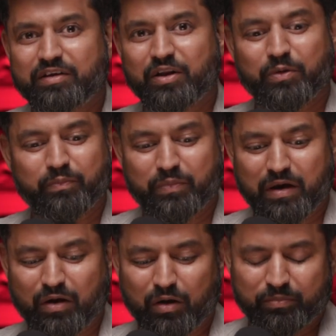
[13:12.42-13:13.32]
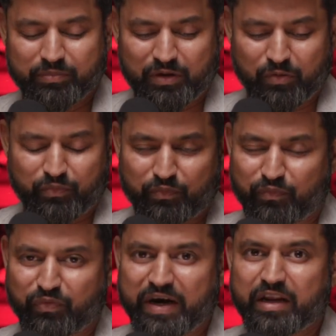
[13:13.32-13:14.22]
you know, uh, you know,
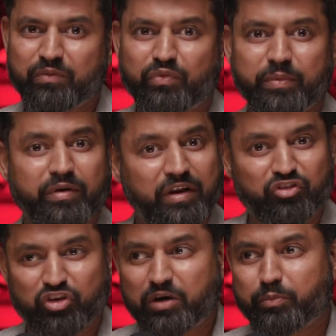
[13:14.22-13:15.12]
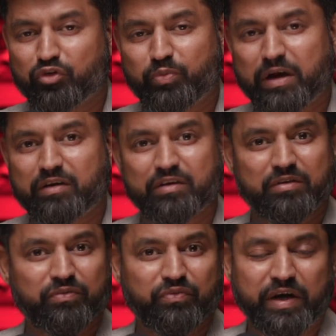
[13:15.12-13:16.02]
finding from a real estate
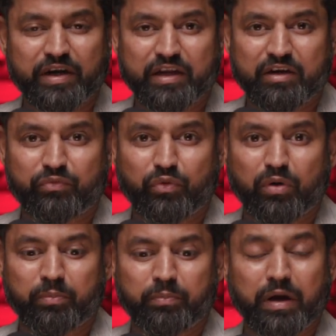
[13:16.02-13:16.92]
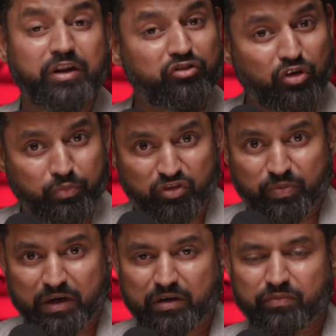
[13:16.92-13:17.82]
perspective, finding it from a leisure
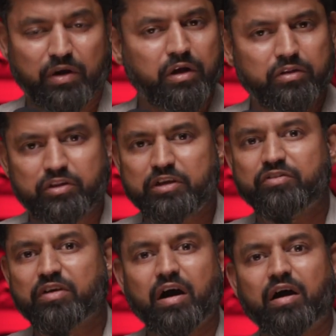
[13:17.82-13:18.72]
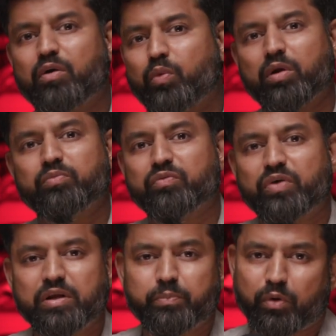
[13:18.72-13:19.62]
perspective, these are one of the
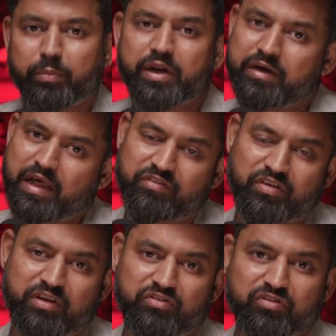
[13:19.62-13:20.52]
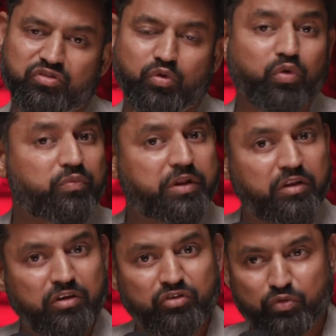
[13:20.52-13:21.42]
very prominent destinations to look
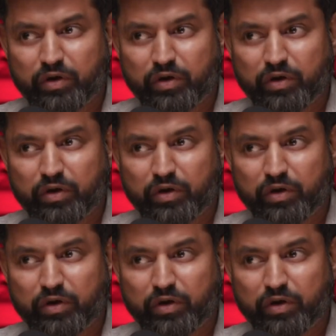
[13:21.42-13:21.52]
within the